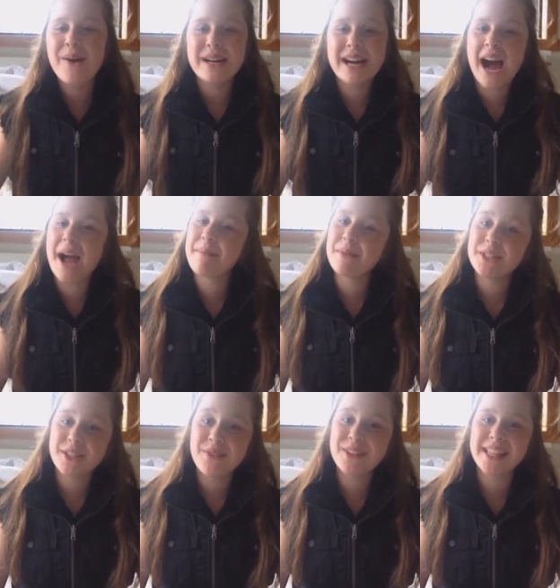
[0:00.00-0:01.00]
Well,
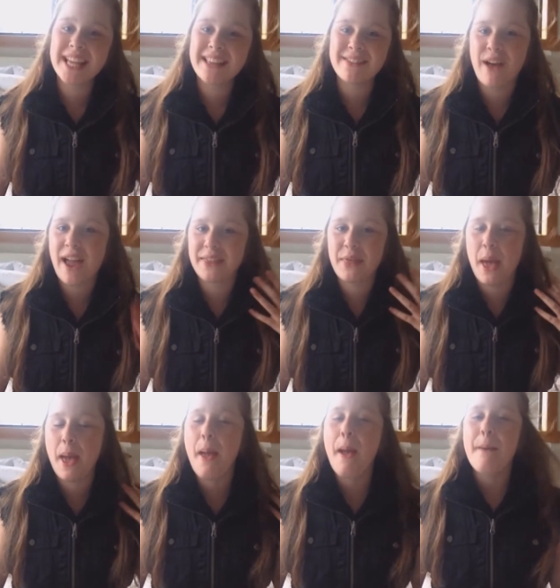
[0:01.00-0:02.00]
I'm generally like
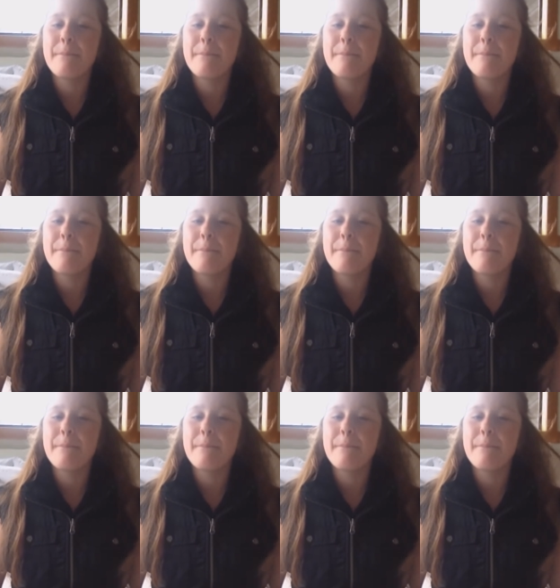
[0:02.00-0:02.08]
that